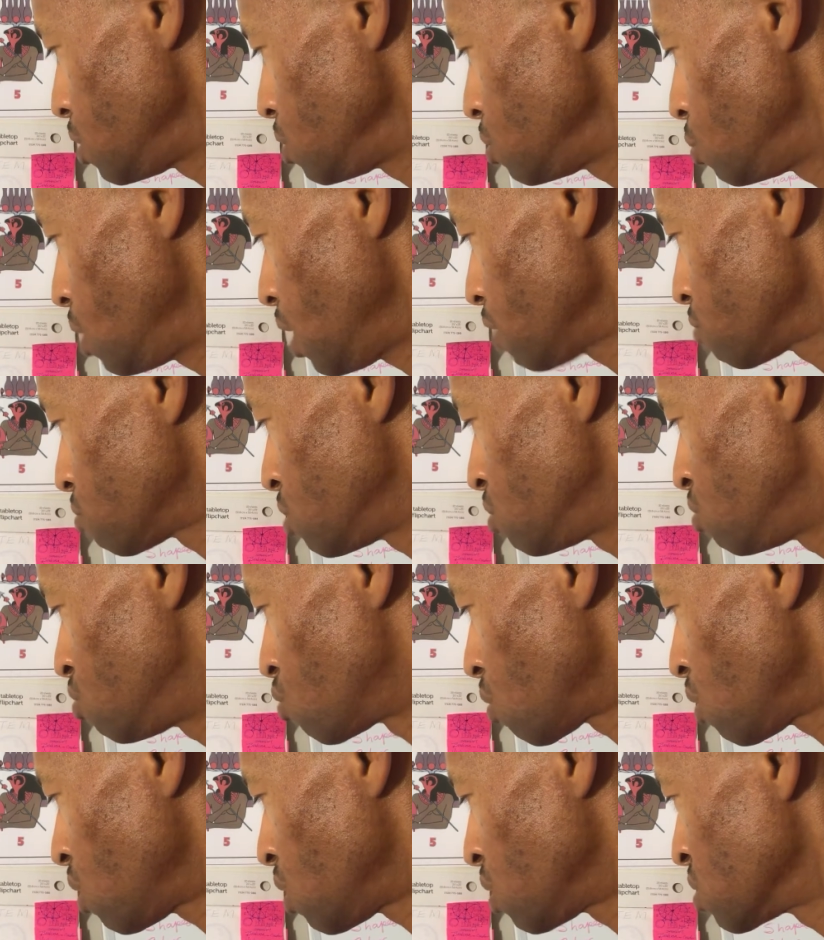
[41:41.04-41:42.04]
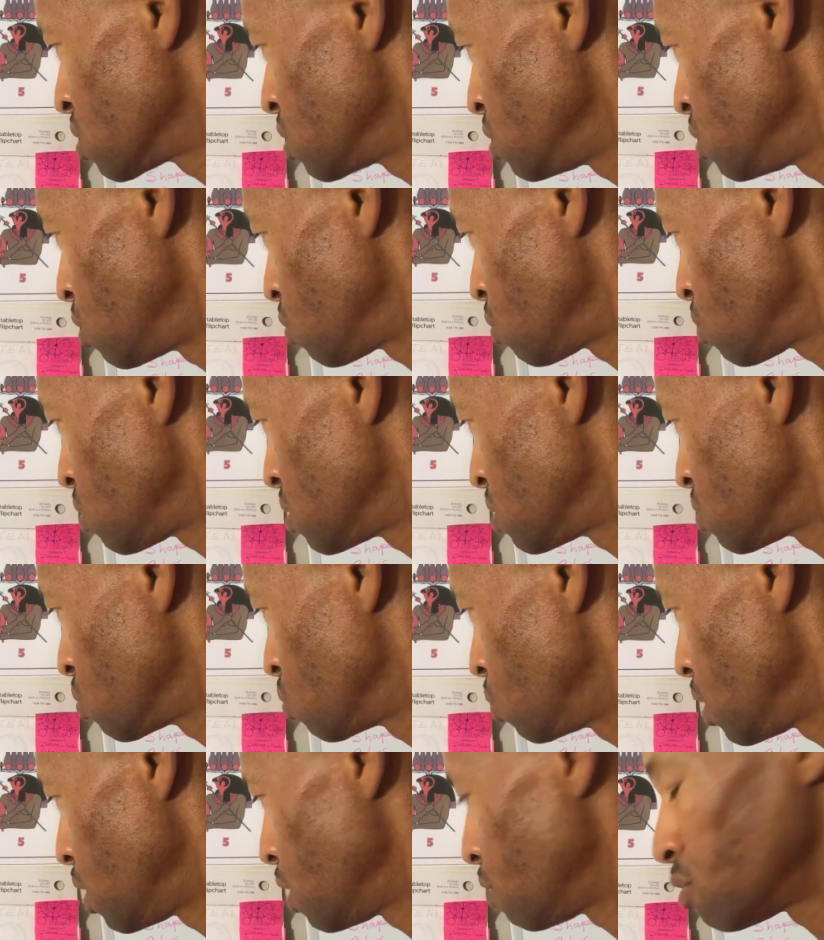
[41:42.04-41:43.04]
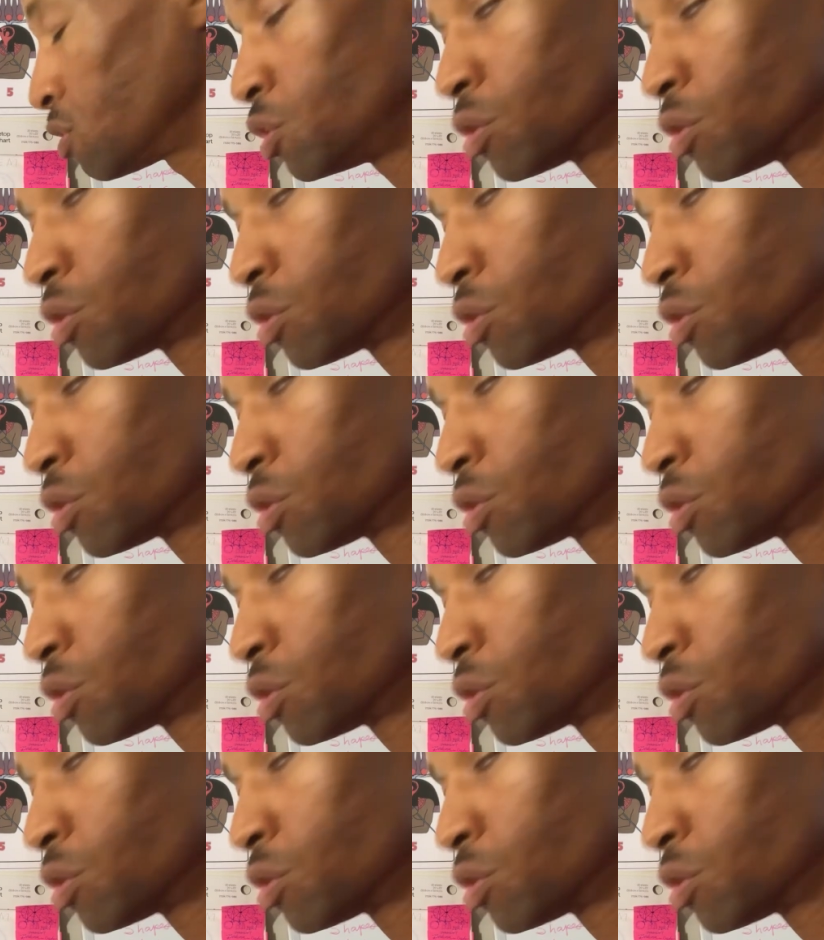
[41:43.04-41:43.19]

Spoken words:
then you have to draw, wherever